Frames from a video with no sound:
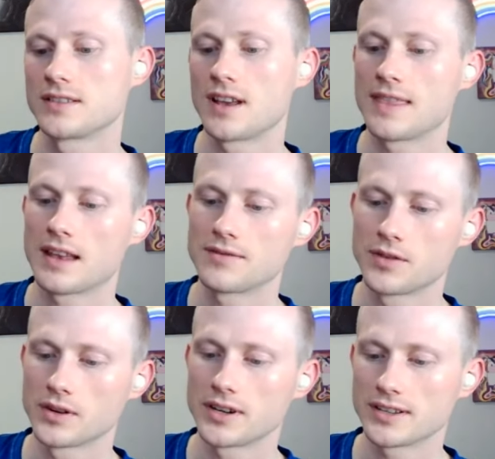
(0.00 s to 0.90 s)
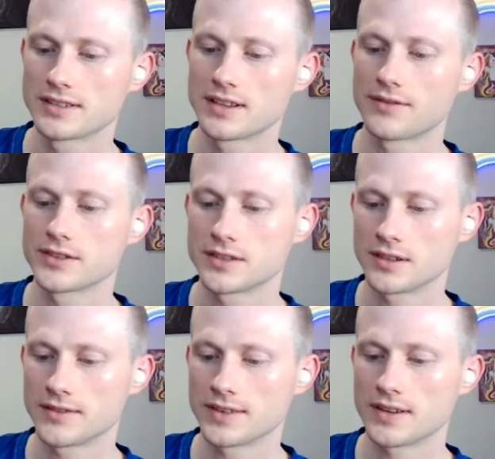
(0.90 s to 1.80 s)
And then 4 is
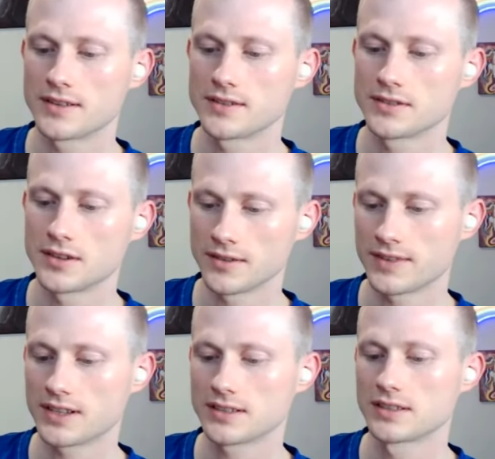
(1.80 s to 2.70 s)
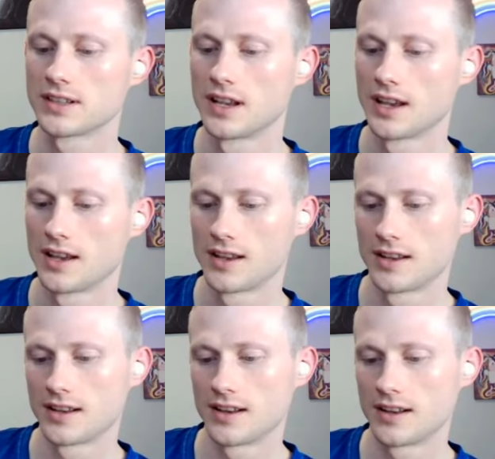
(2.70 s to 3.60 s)
self-assertiveness.
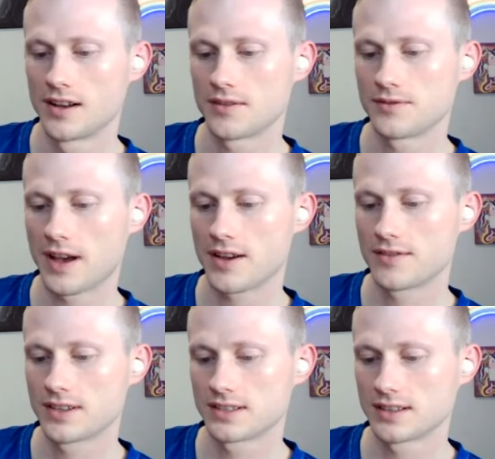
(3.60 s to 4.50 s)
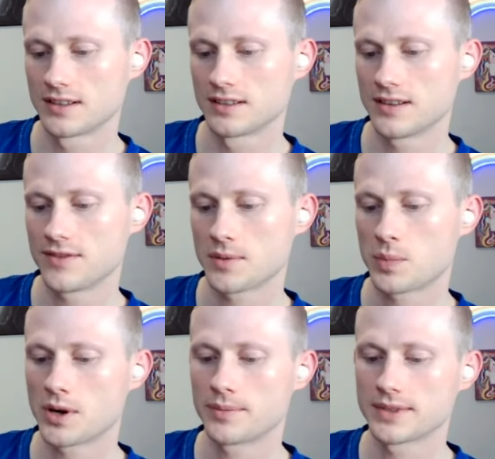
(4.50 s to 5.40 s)
5 is living
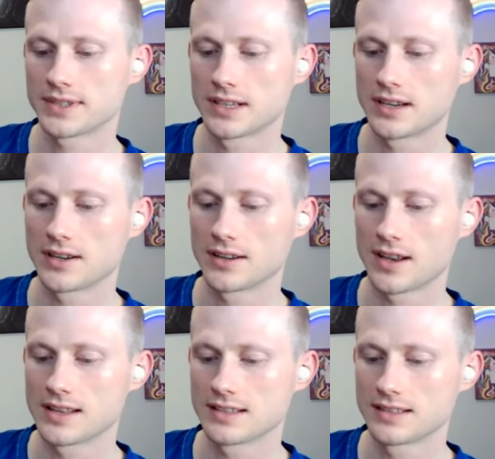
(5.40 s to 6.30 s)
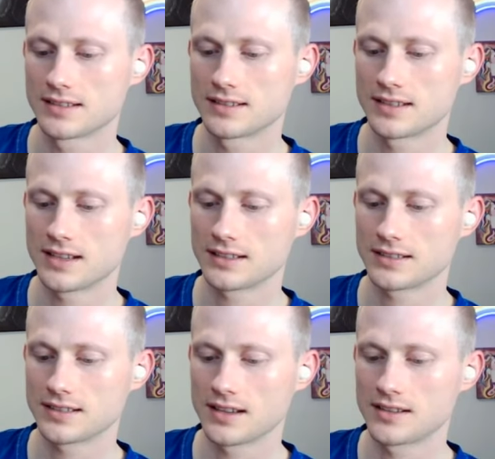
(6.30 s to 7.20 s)
purposely. And
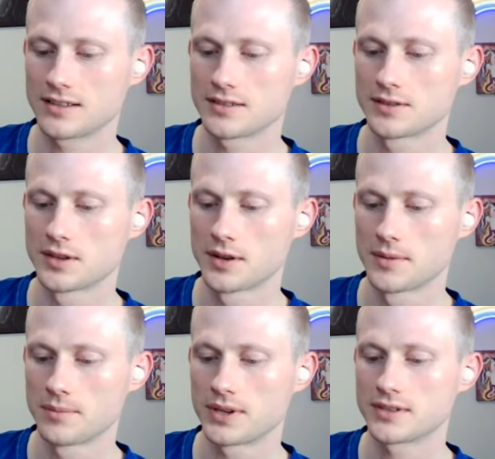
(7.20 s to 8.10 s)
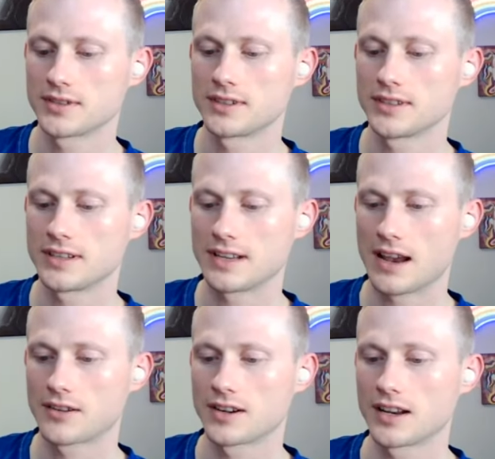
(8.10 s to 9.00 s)
6 is personal
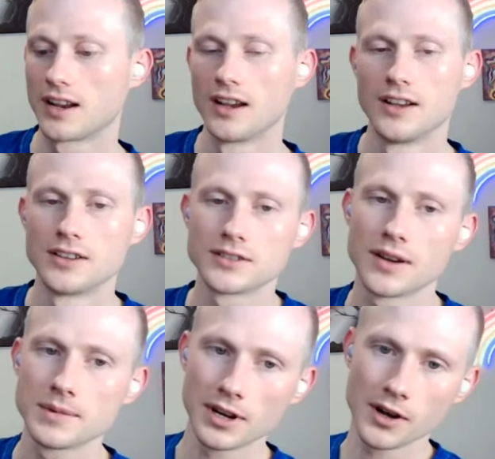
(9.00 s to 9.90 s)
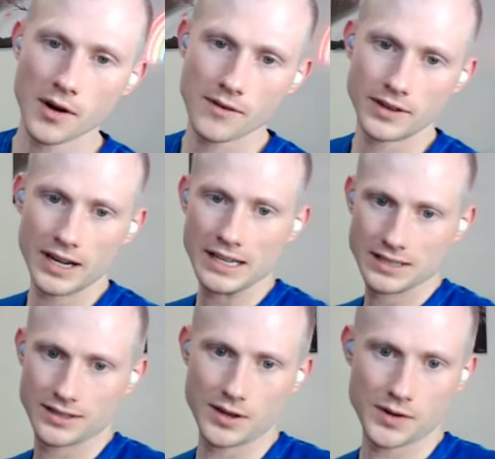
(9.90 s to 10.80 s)
integrity. So I'm going to go over each
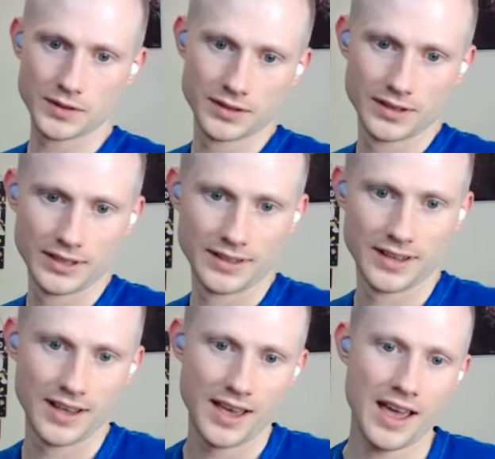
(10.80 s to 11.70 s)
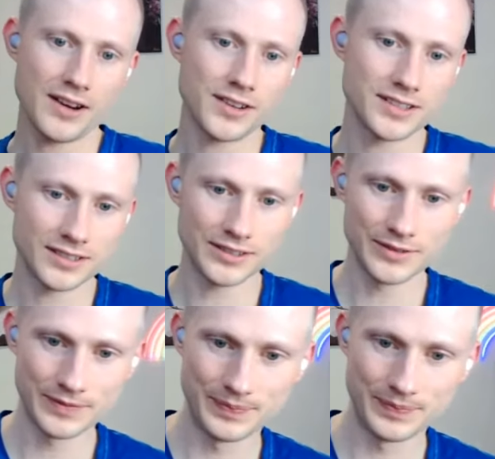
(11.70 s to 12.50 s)
of those. Hey, Crystal.